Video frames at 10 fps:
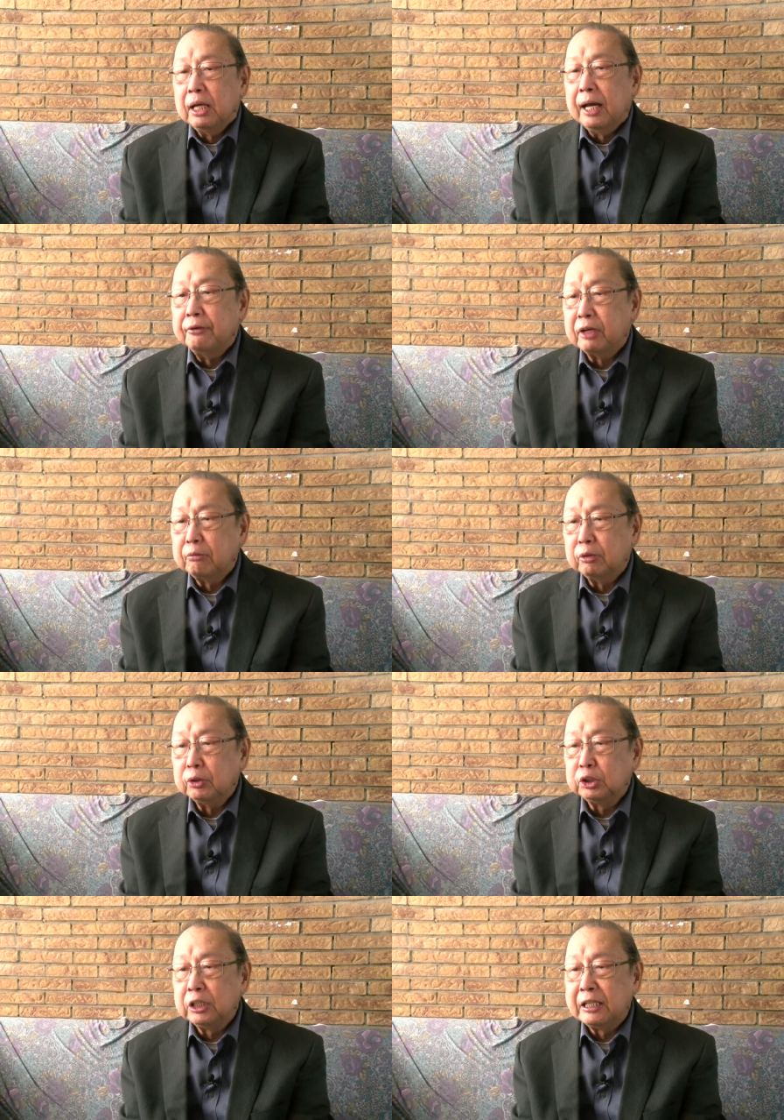and
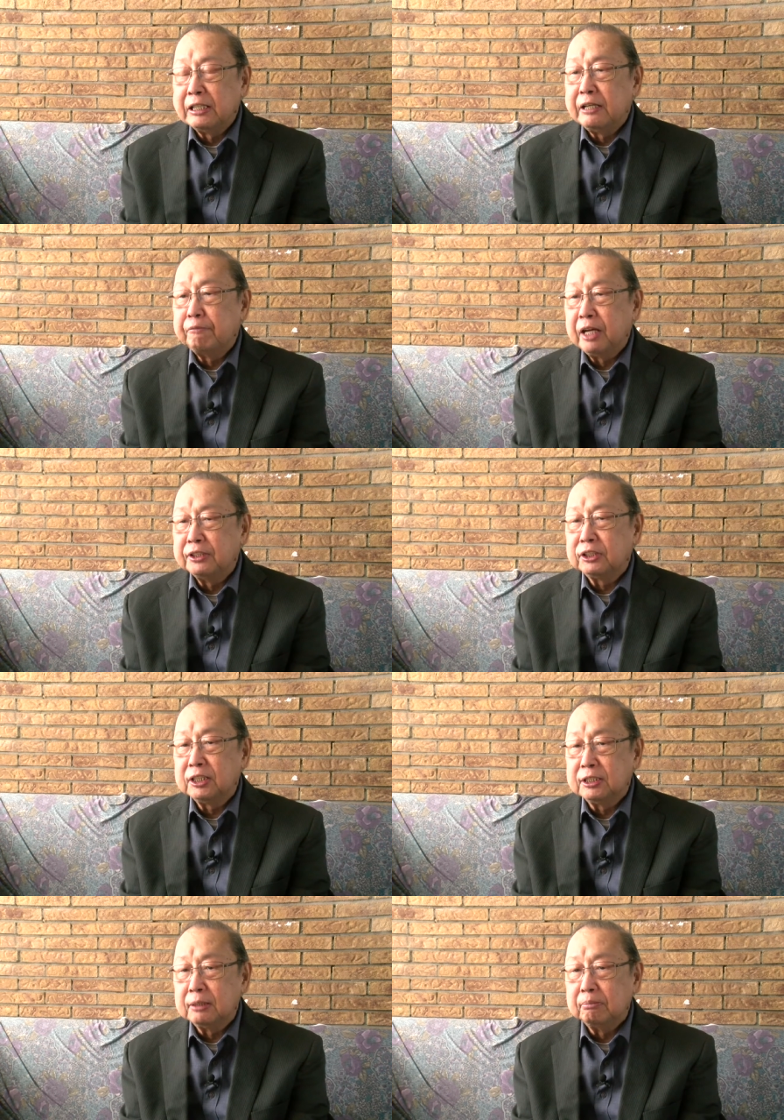revolutionary
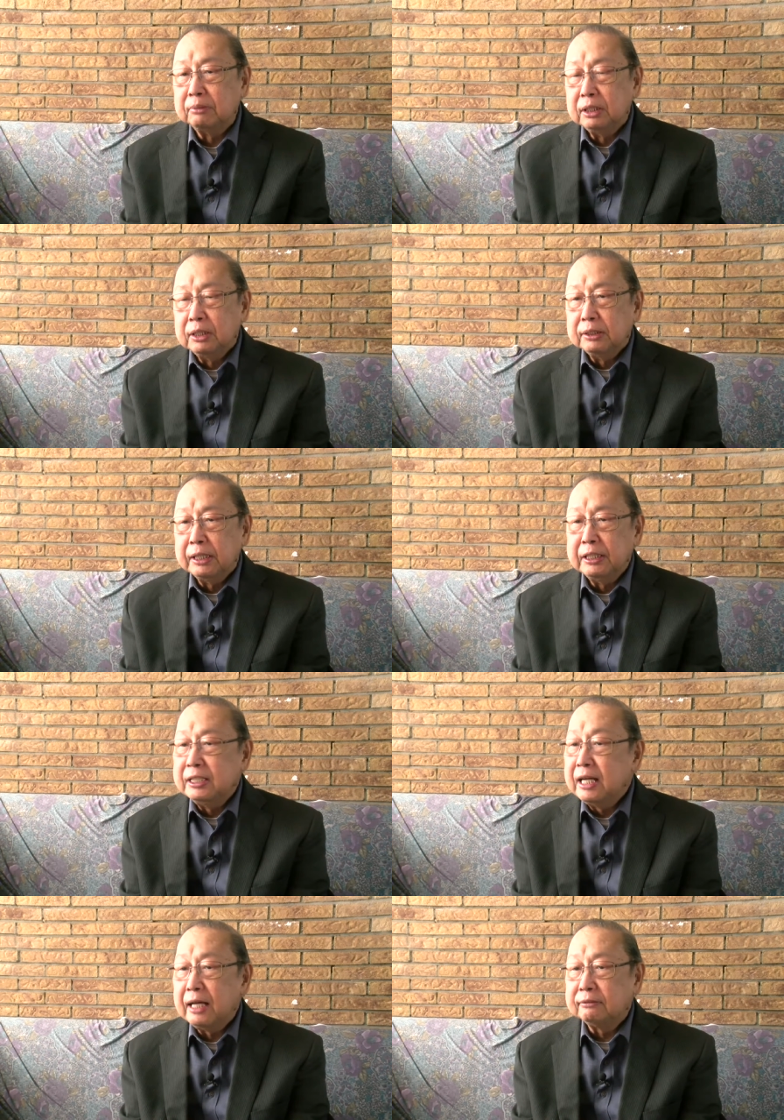defensism they
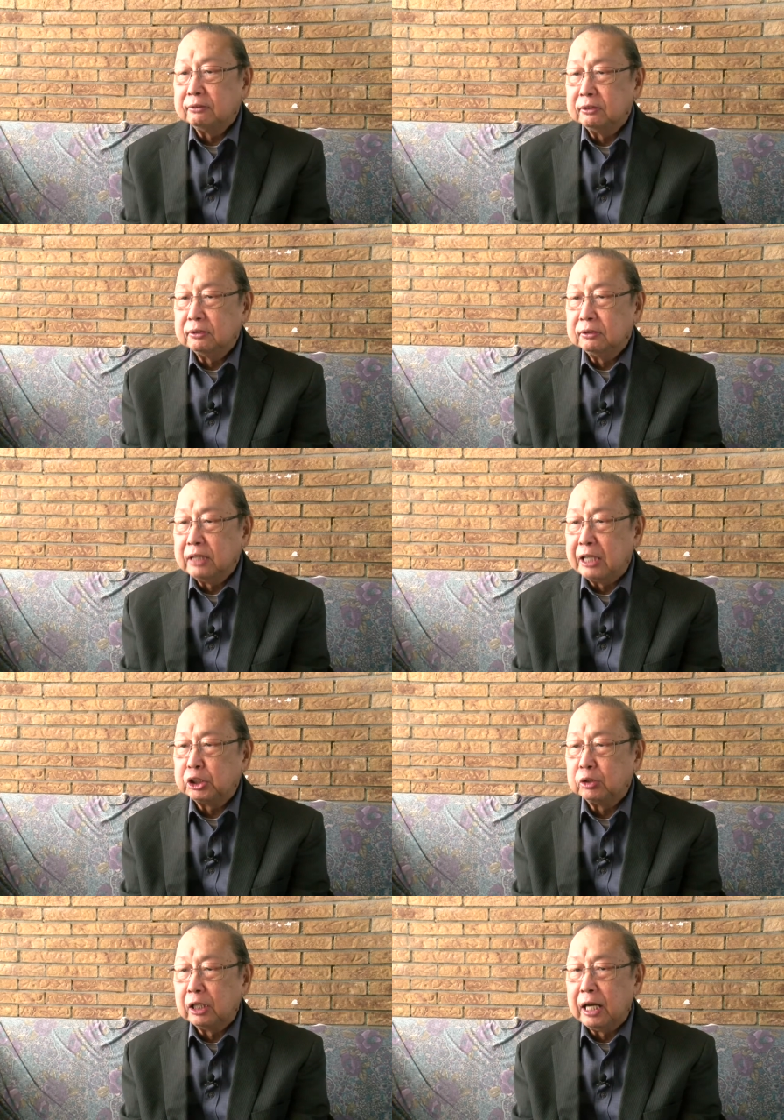did not
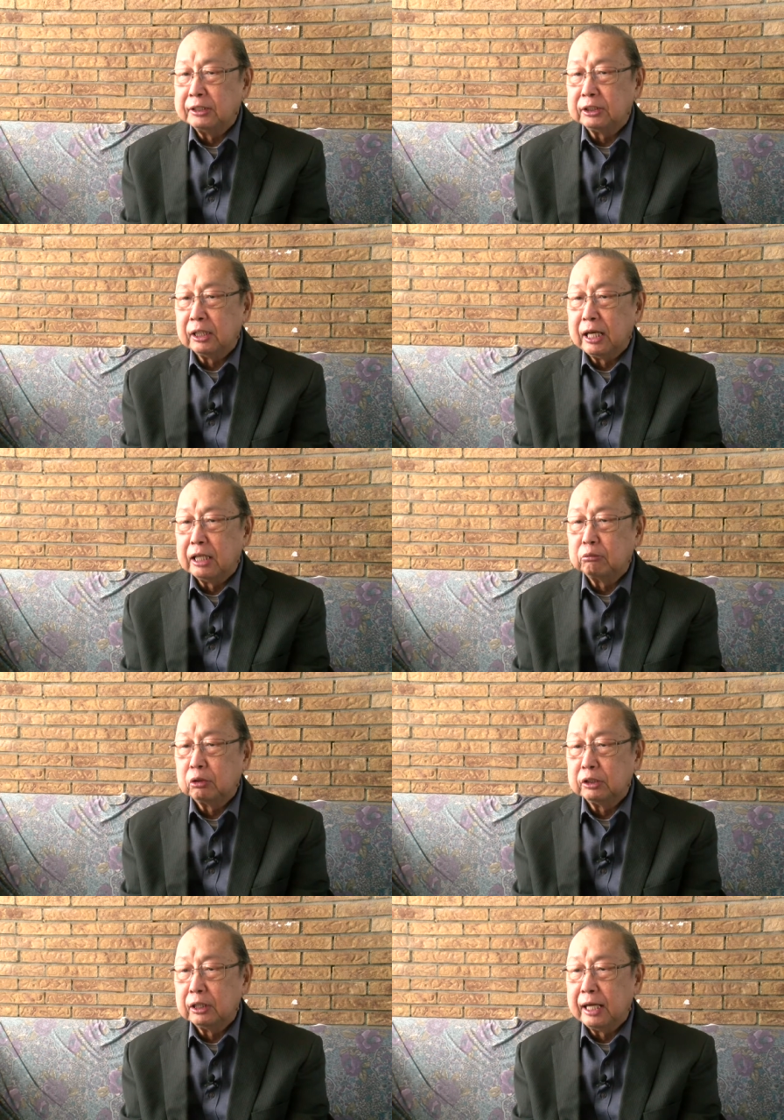nationalize the land
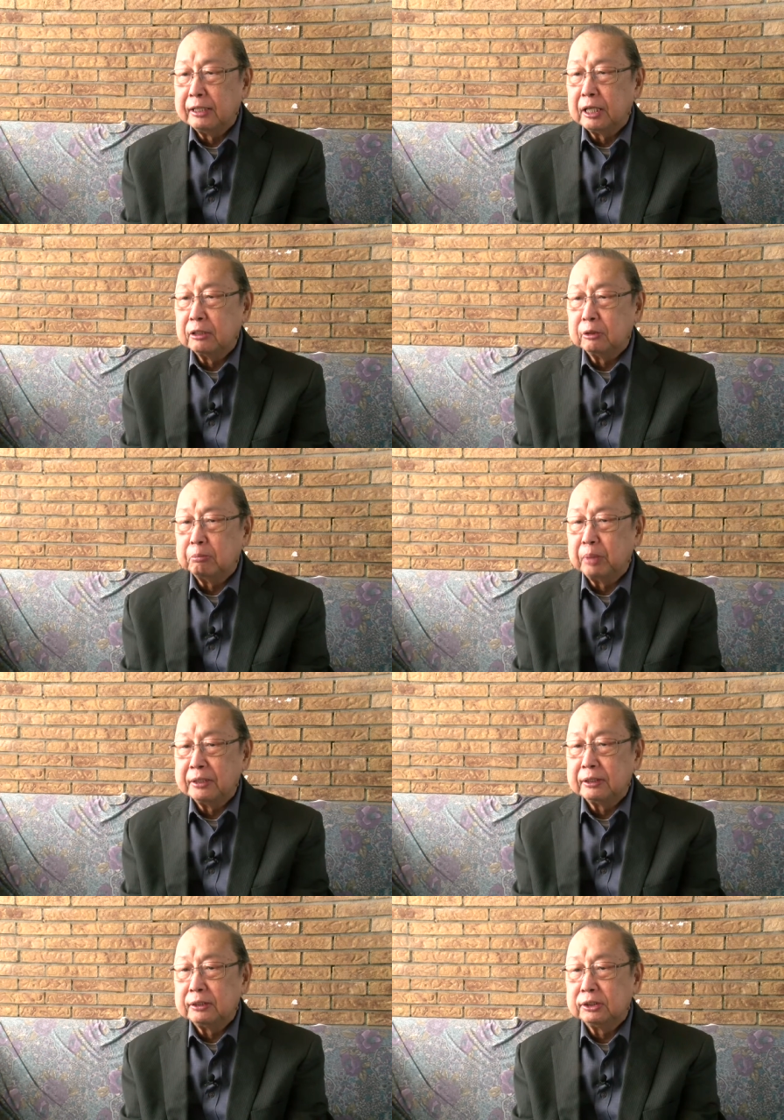for the land-hungry
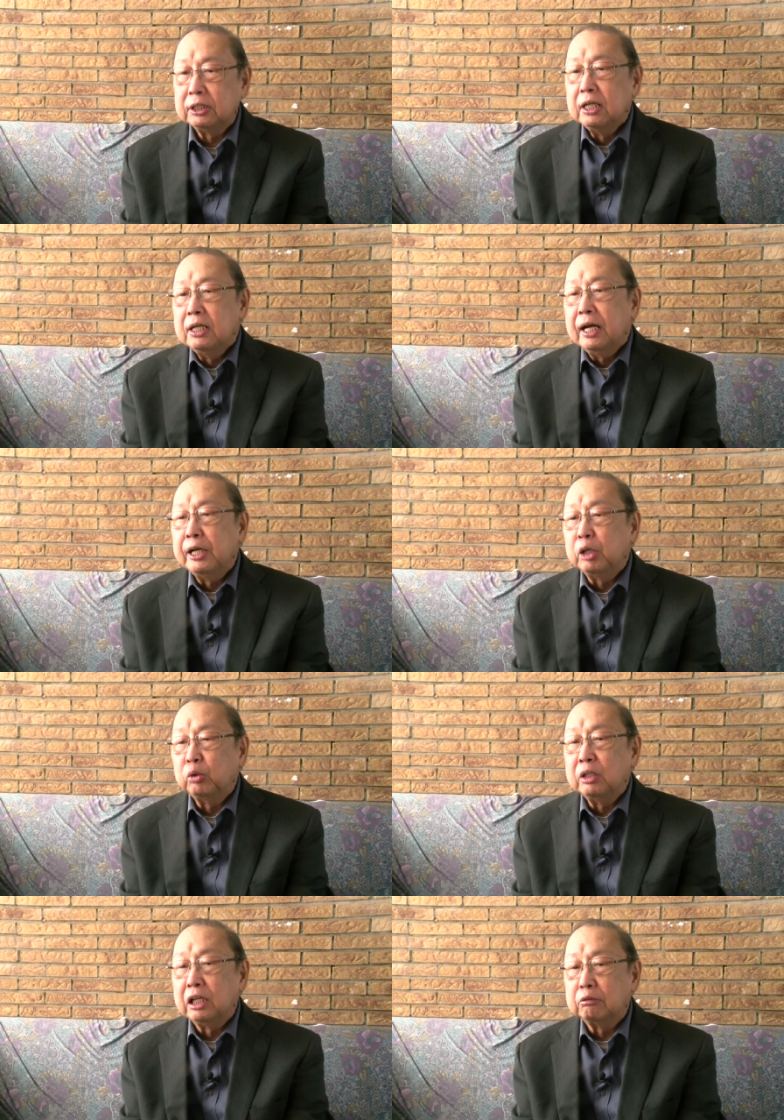peasants, and they
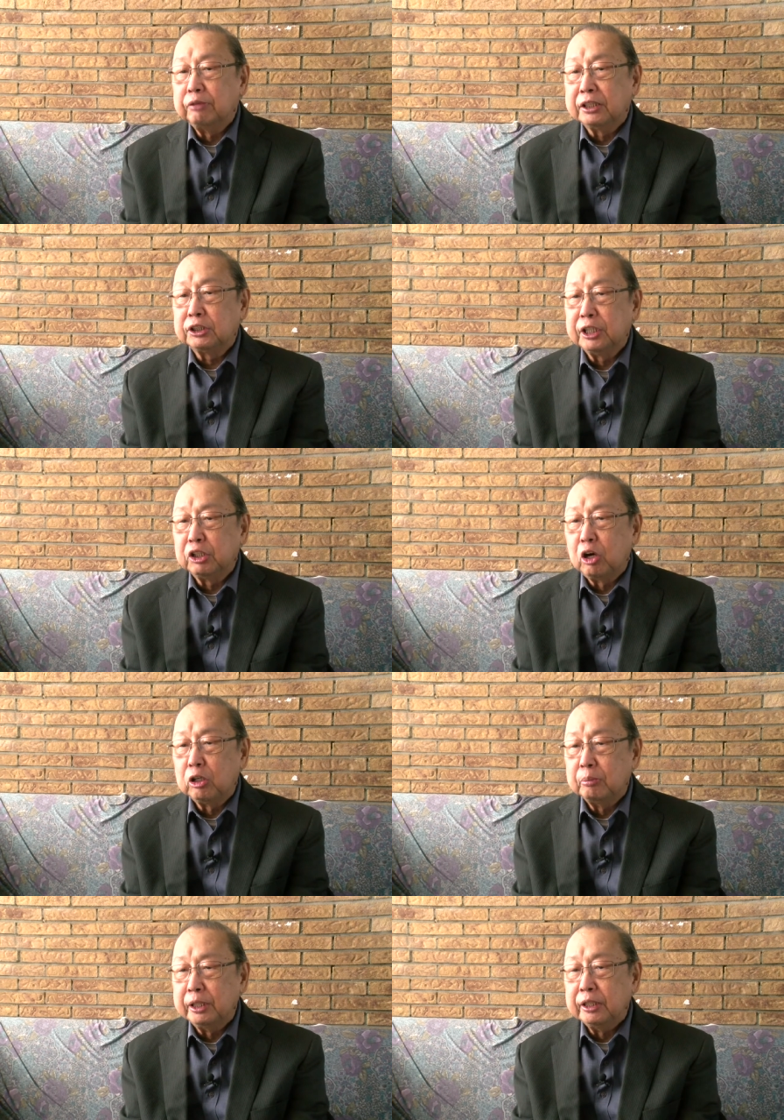could not fix the
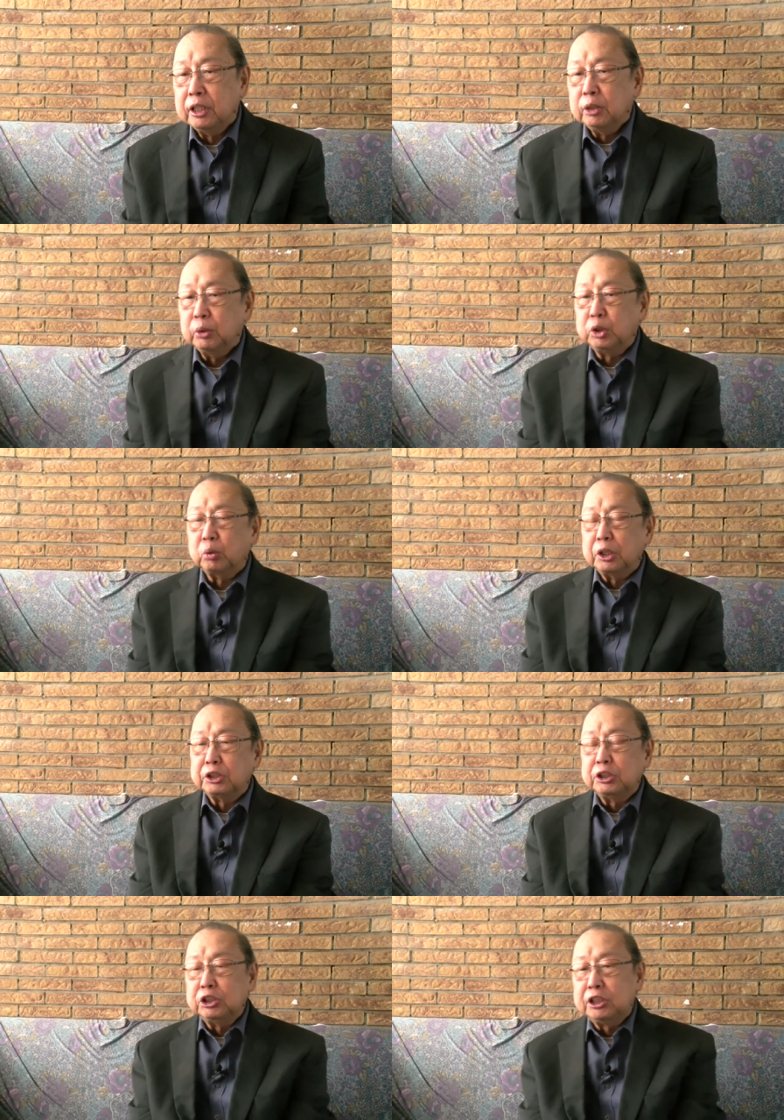economy, which
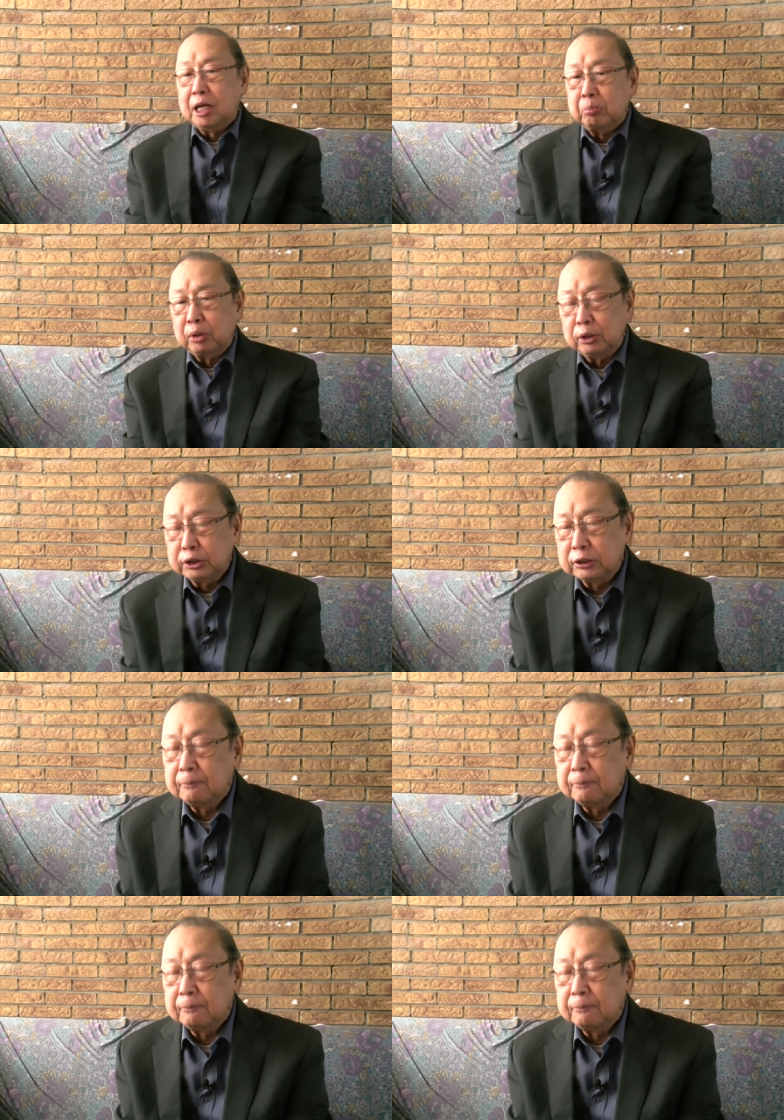was in shambles.